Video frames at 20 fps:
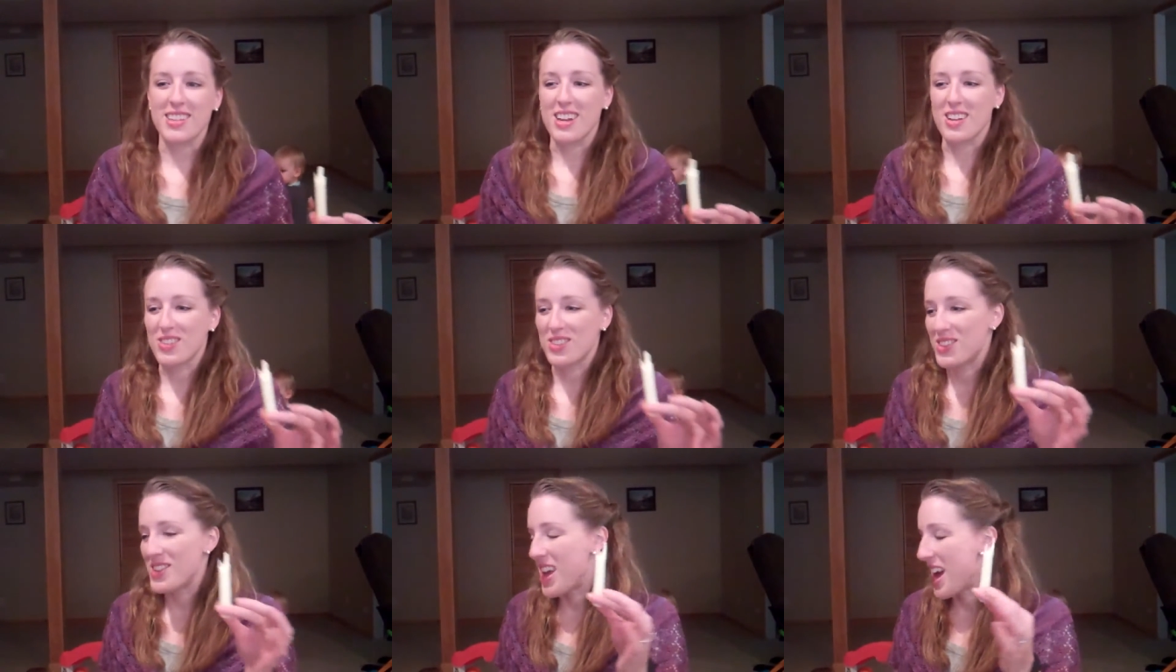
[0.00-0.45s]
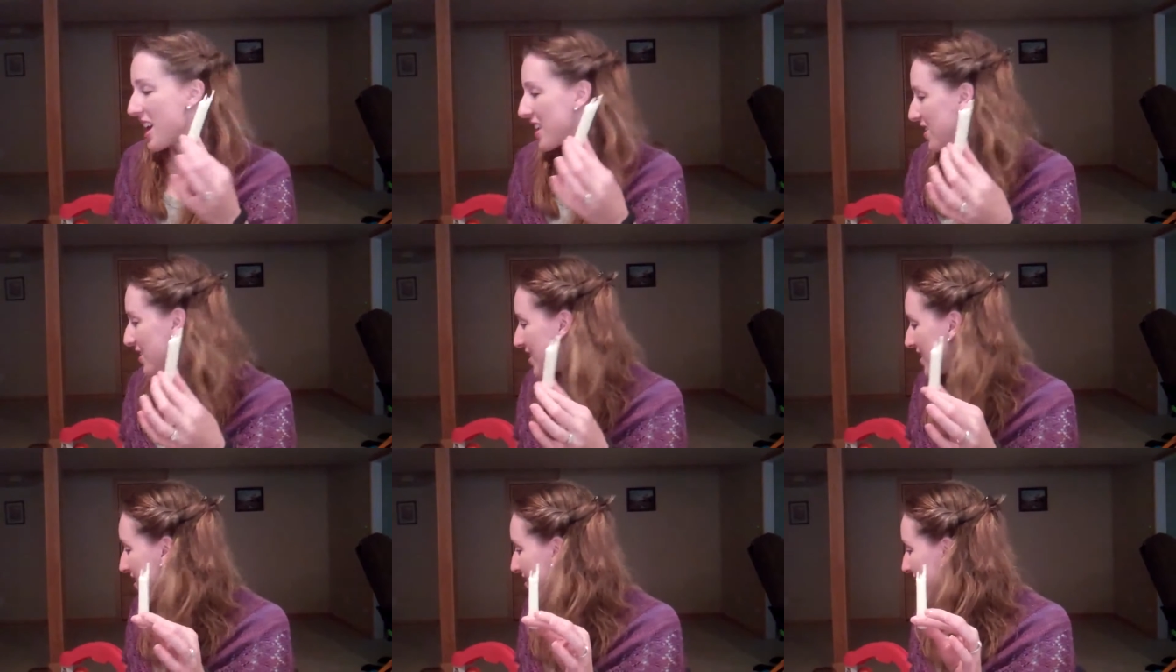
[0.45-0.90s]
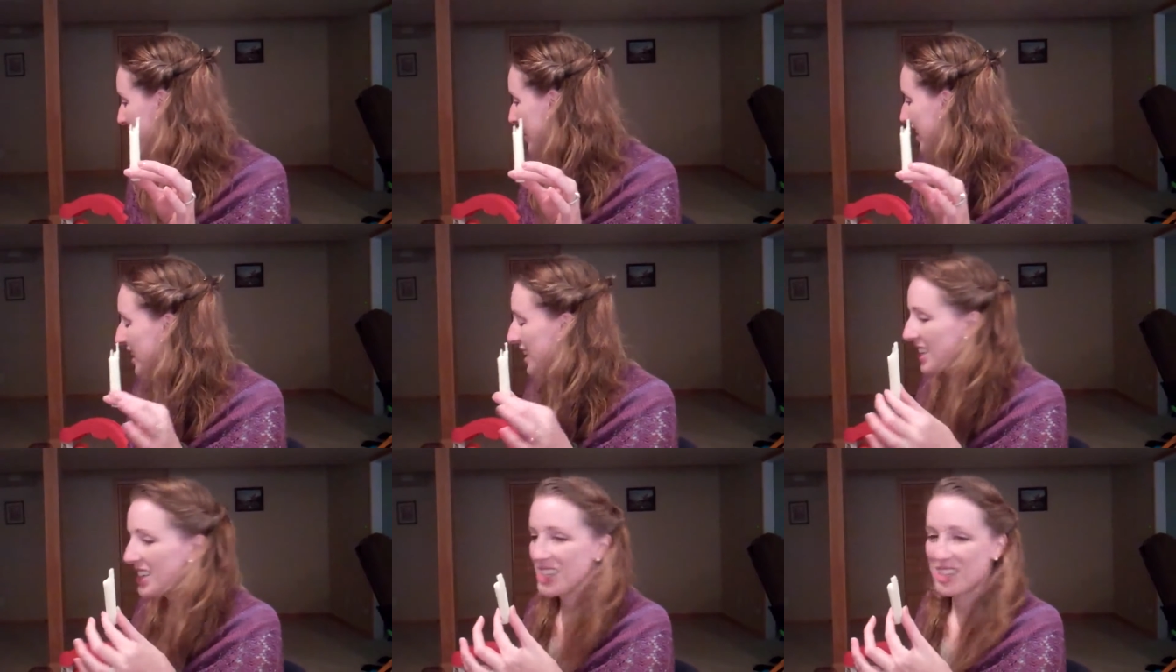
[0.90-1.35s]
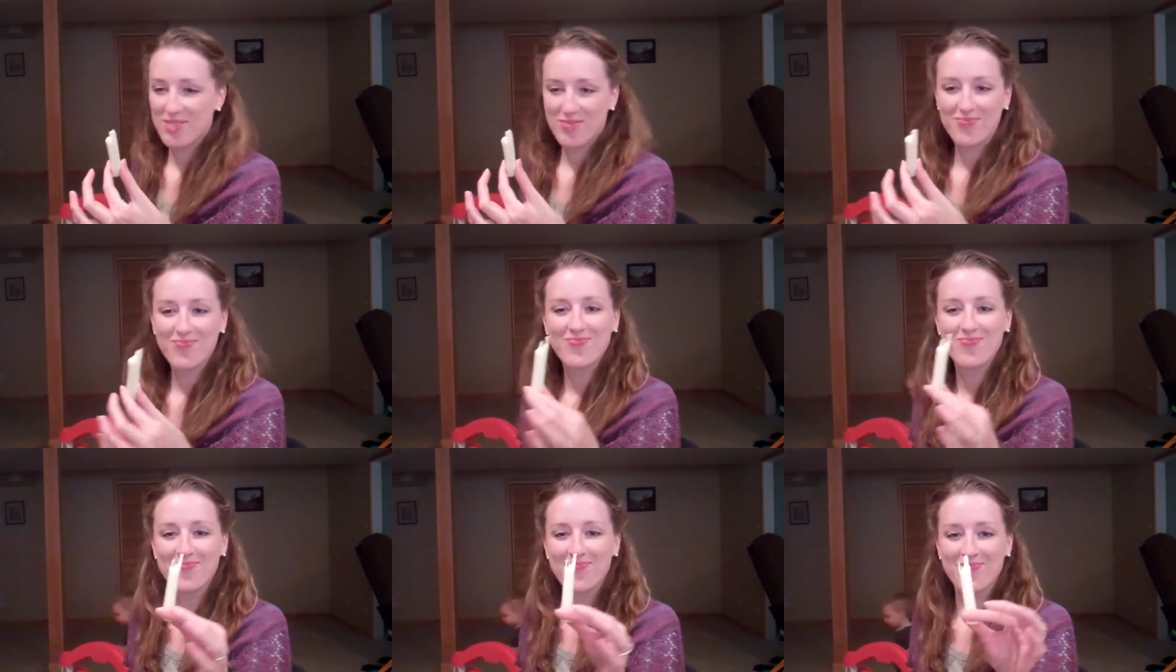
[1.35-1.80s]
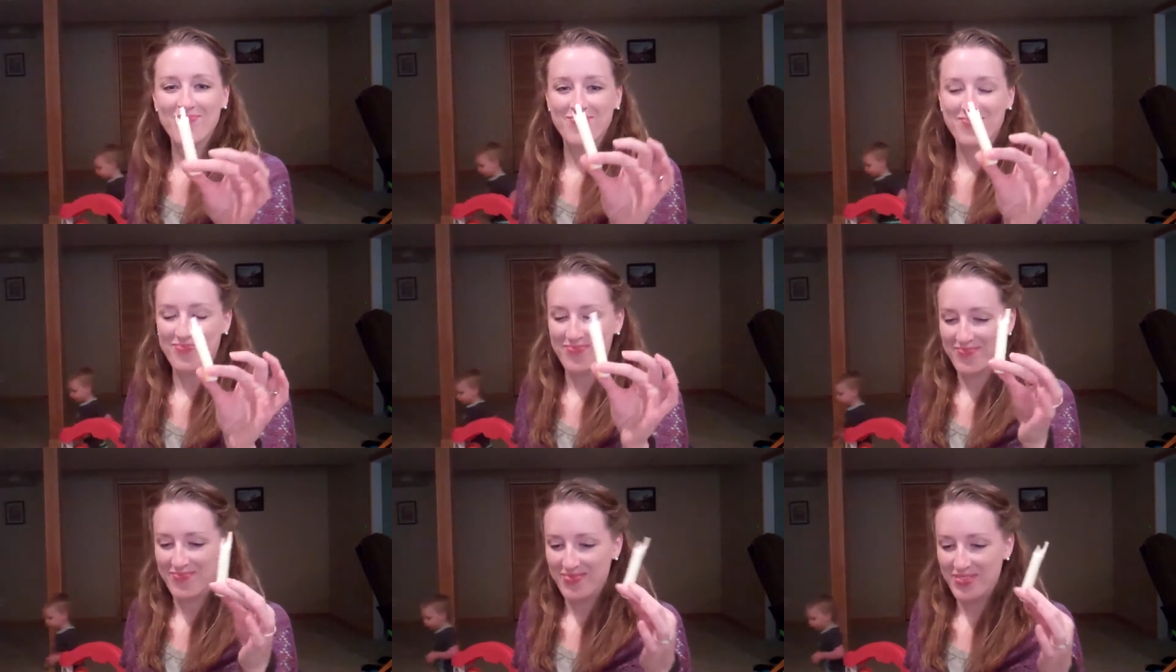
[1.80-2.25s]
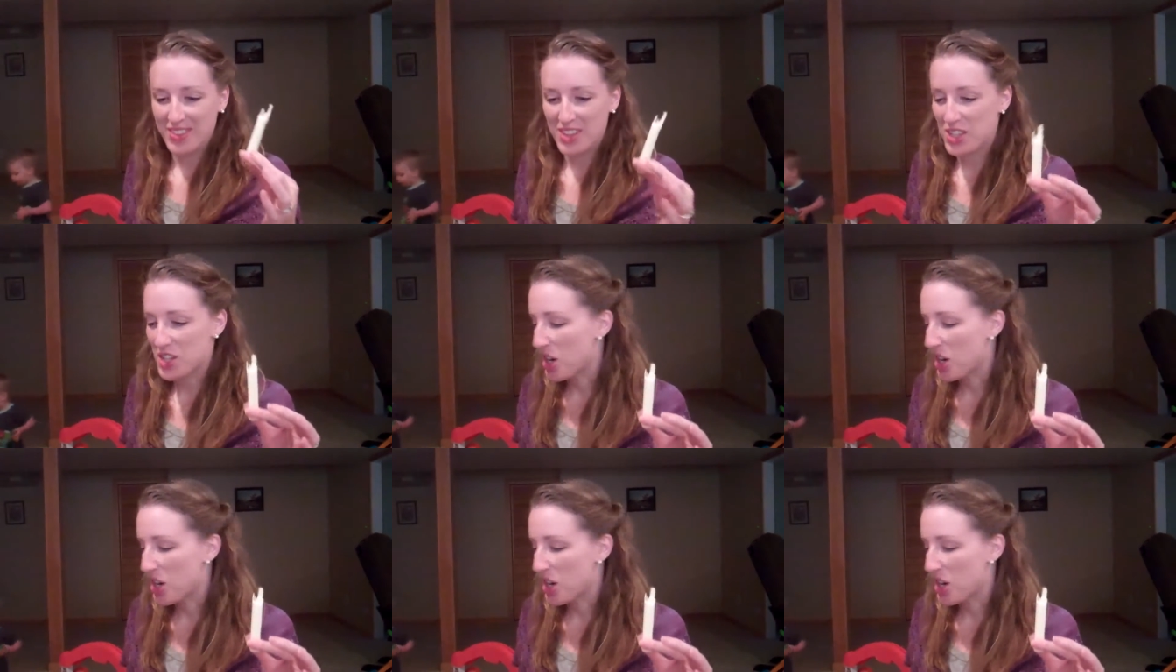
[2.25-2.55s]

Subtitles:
down snacks, and the